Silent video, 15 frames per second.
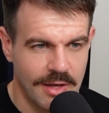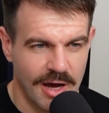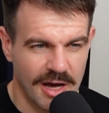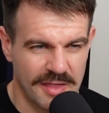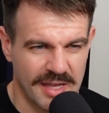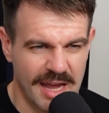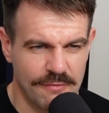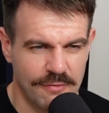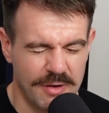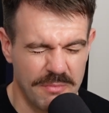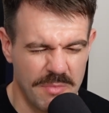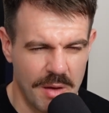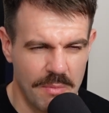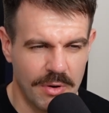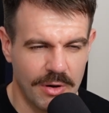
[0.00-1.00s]
I think every
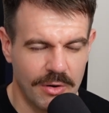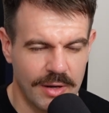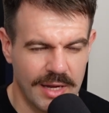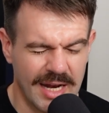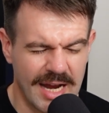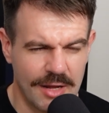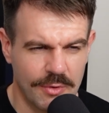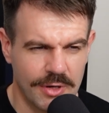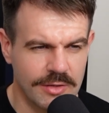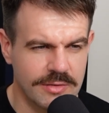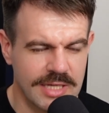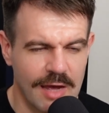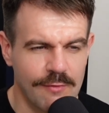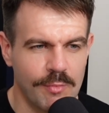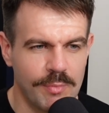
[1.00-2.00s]
member and anyone
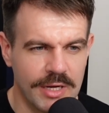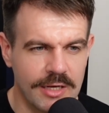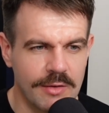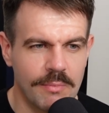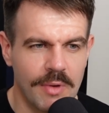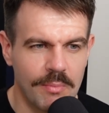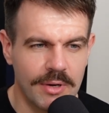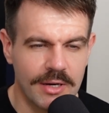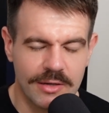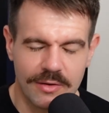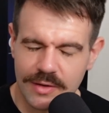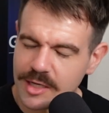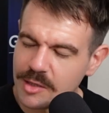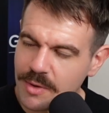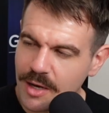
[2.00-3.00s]
who's ever been a member
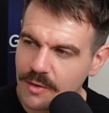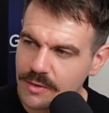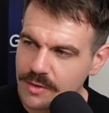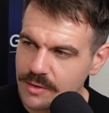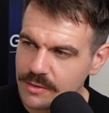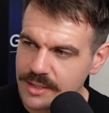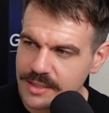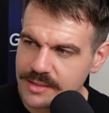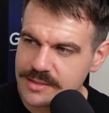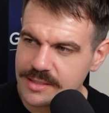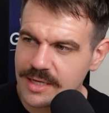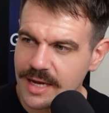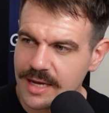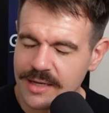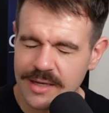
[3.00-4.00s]
got emailed a link
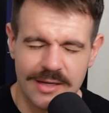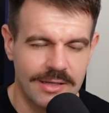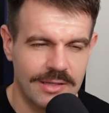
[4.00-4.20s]
today.